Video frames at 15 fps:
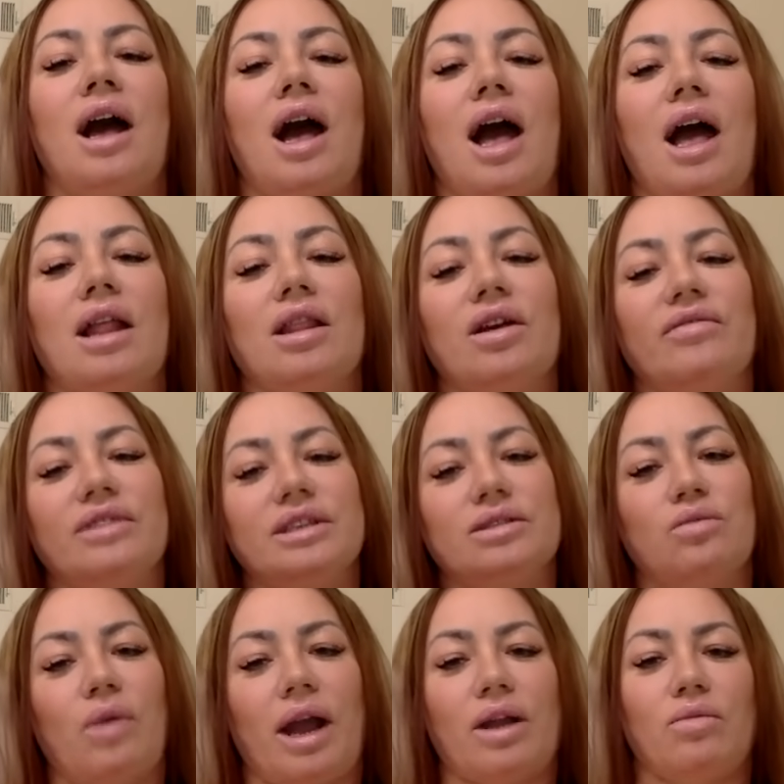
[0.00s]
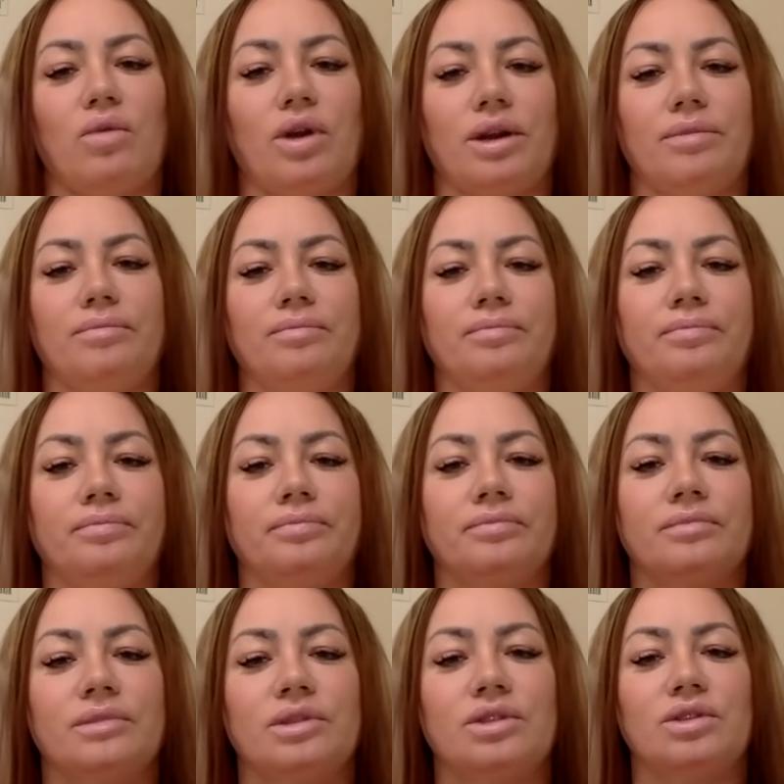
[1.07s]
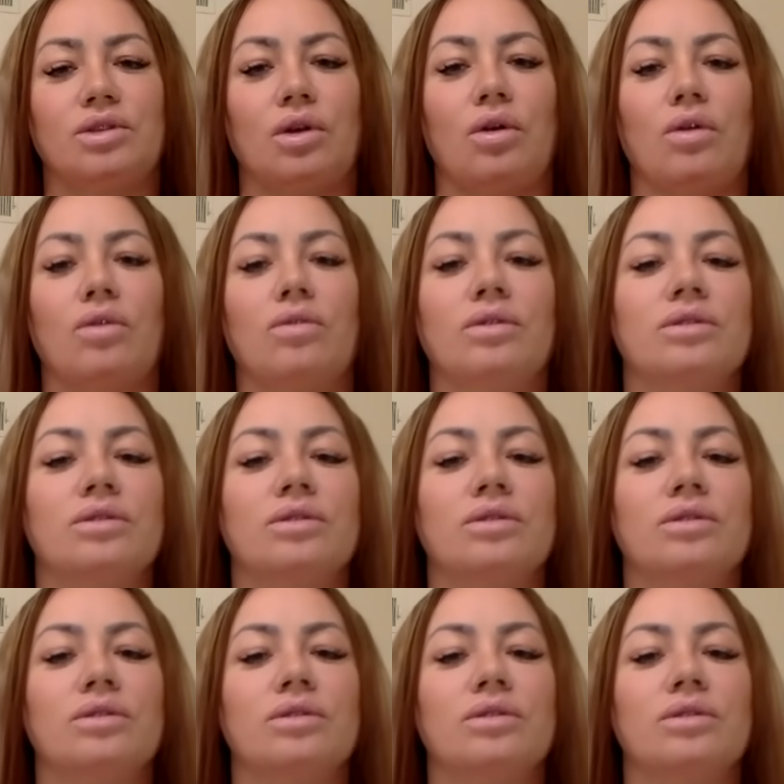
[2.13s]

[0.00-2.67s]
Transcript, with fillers: I love this white one so,